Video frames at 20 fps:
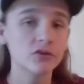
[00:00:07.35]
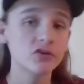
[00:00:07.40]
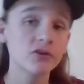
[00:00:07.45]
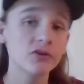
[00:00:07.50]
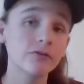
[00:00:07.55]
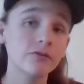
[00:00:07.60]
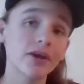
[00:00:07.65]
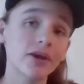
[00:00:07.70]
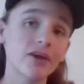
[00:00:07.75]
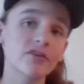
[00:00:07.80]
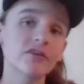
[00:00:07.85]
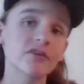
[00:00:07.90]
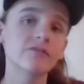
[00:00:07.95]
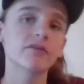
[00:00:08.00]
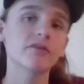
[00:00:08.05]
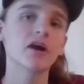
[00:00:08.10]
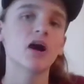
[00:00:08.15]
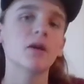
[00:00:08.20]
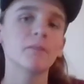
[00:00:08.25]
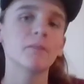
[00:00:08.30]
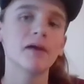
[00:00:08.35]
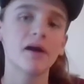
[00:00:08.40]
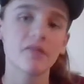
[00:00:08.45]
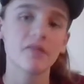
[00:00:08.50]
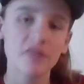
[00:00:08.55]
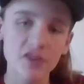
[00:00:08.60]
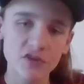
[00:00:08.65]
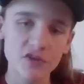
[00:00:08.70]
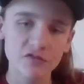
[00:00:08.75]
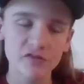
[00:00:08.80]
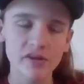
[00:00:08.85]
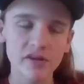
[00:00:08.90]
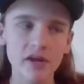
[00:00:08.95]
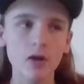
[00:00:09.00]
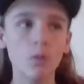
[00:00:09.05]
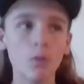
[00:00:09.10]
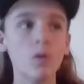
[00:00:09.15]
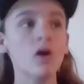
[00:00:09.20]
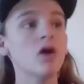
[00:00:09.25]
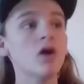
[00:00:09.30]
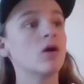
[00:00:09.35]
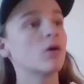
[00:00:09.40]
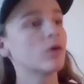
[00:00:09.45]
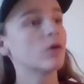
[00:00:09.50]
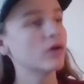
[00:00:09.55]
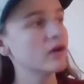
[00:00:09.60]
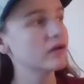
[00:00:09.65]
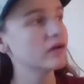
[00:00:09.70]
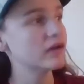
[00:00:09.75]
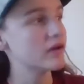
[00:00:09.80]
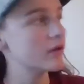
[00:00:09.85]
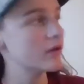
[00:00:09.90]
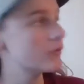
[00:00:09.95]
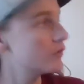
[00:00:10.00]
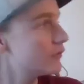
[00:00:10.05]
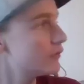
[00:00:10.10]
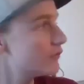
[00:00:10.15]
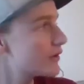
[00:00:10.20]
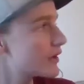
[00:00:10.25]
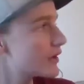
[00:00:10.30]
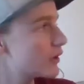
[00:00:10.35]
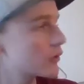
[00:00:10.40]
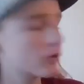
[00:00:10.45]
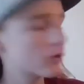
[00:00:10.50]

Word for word: So if you guys leave a comment on this video or any other video,